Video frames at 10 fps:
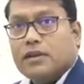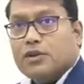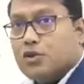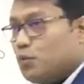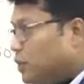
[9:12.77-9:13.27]

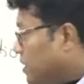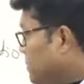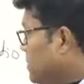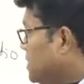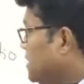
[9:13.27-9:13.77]
So what it
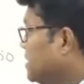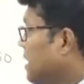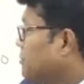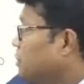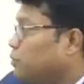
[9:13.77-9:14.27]
represents,
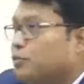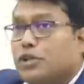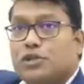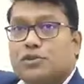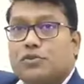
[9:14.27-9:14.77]
capital output
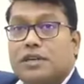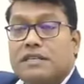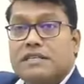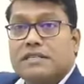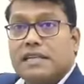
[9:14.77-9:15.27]
ratio? It
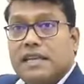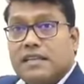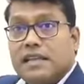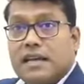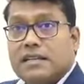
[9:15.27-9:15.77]
is saying
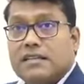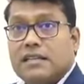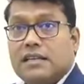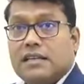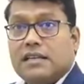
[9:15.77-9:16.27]
that
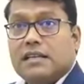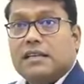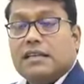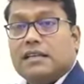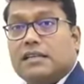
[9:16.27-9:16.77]

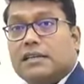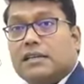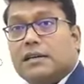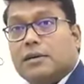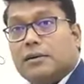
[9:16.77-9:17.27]

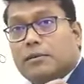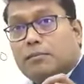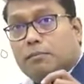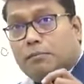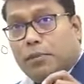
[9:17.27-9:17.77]
the
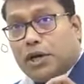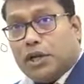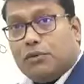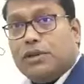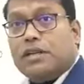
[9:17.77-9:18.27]
per
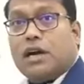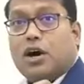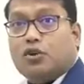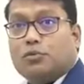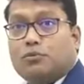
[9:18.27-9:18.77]
unit
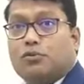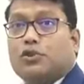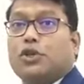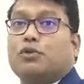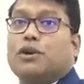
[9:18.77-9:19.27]
output
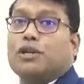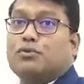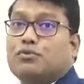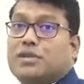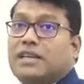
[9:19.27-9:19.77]
you are
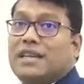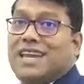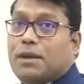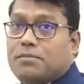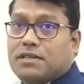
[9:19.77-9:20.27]
using
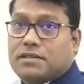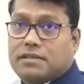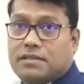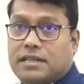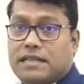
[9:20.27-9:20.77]
capital.
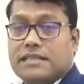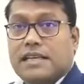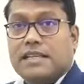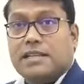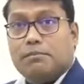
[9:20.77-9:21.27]
It is
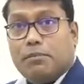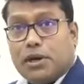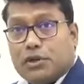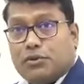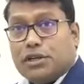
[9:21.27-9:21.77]
saying the per
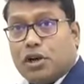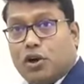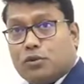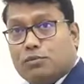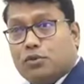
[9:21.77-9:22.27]
unit
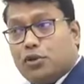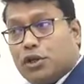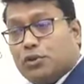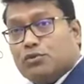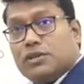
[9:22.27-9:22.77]
output you are
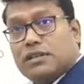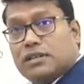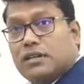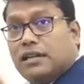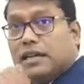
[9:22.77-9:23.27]
using
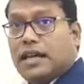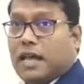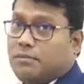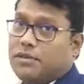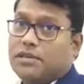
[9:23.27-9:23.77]
the
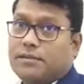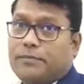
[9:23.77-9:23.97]
capital.